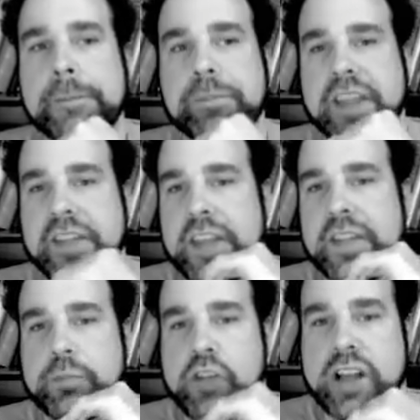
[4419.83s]
in, in
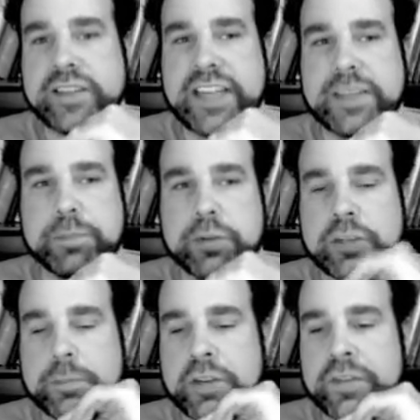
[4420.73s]
the Bronze Age per,
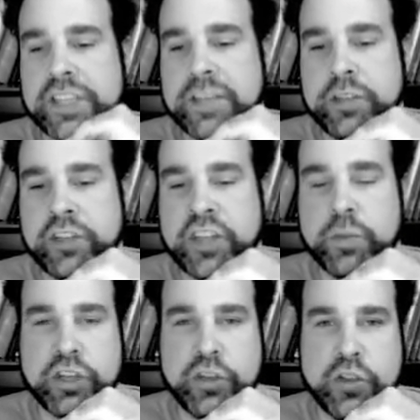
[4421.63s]
pervert community,
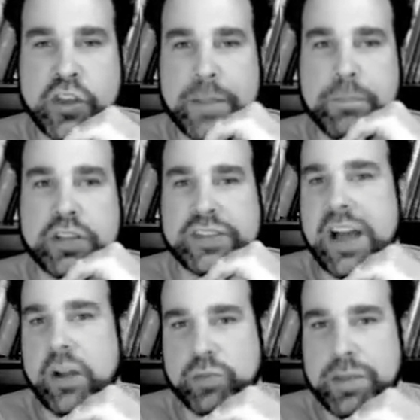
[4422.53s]
where you, you, like put
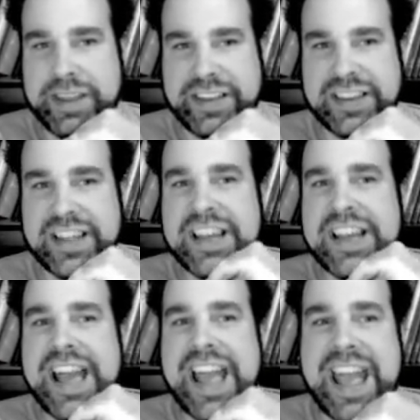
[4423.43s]
down women
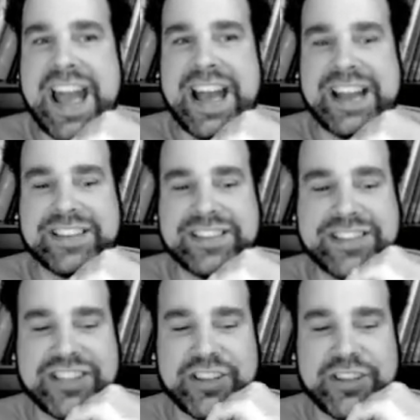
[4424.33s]
and
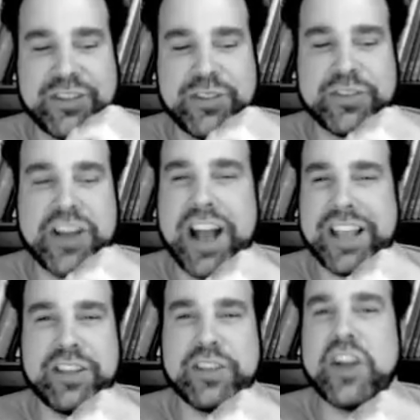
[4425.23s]
you, you, you talk
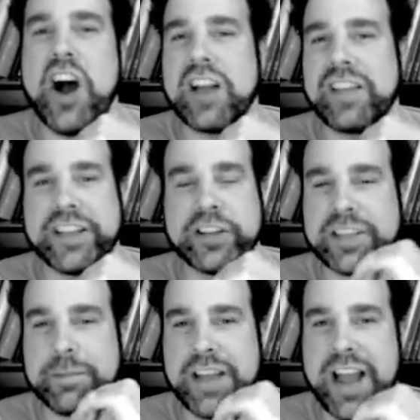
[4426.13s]
you talk like you're
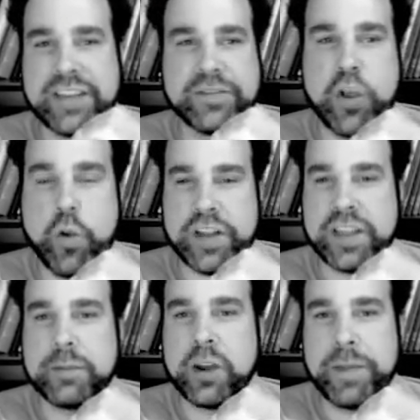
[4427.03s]
some kind of Conan the
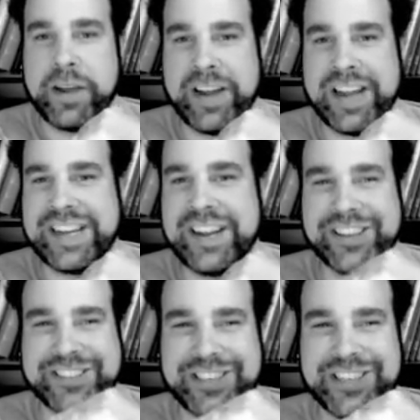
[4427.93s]
Barbarian
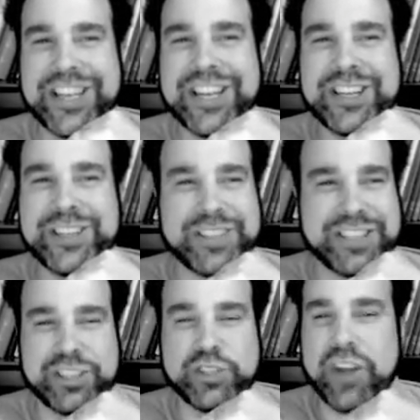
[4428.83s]
character who's going
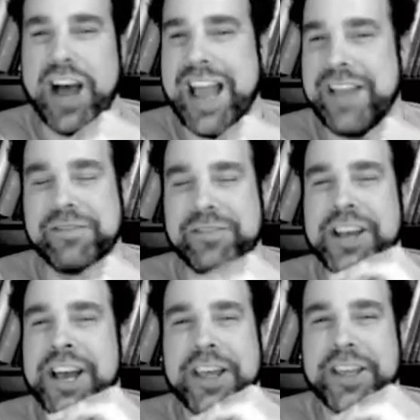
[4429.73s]
to drive
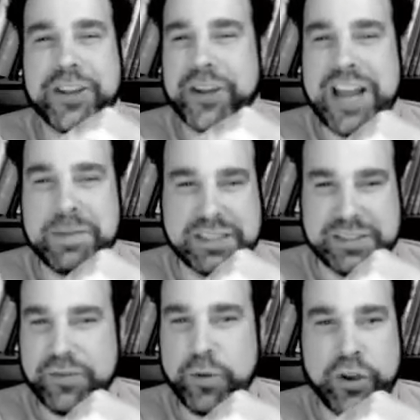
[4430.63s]
your enemies
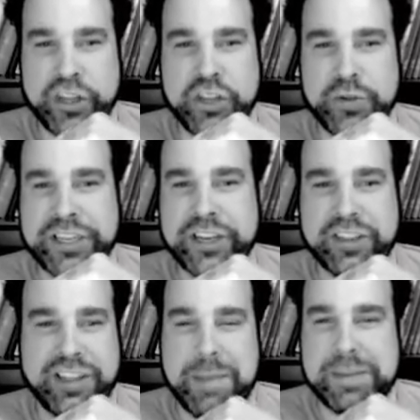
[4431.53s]
before you and hear
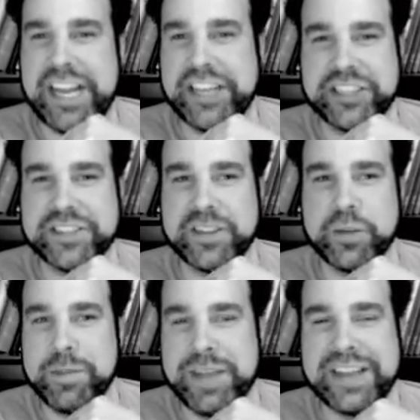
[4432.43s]
the lamentations of the
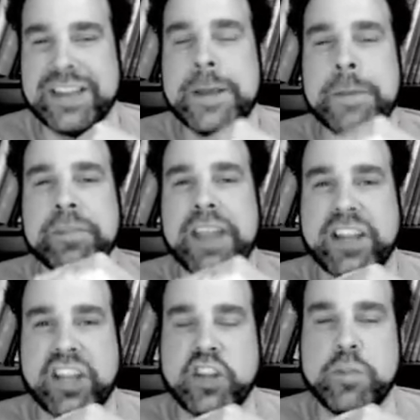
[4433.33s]
women, and,
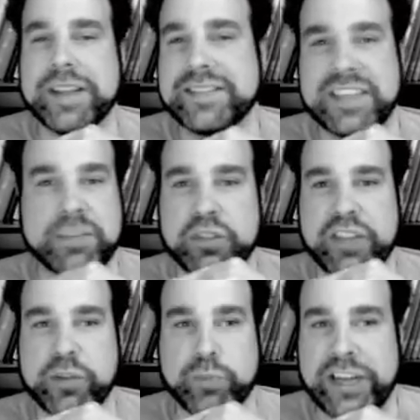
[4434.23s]
and you mix it in with
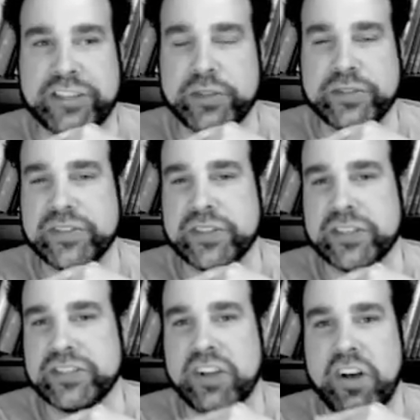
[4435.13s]
like racial
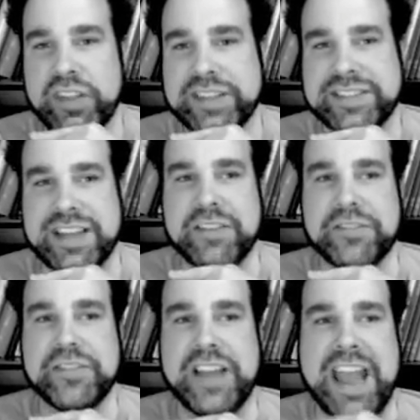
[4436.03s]
slurs and all this
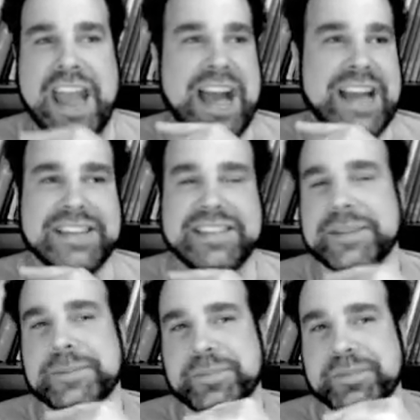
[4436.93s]
stuff and
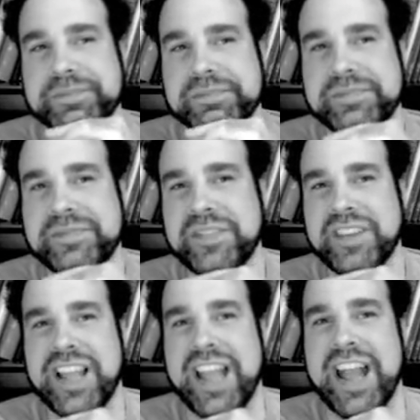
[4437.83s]

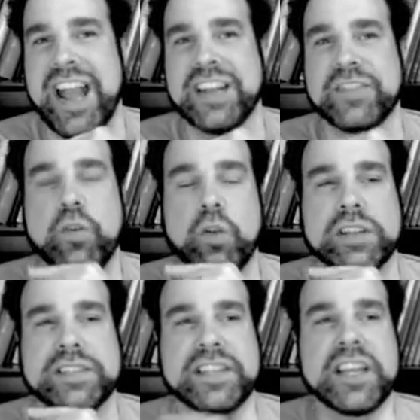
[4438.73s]
and, and of
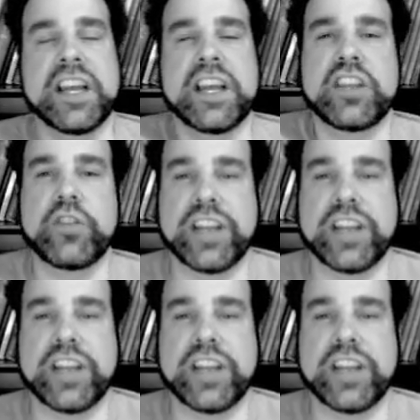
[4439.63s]
course, you can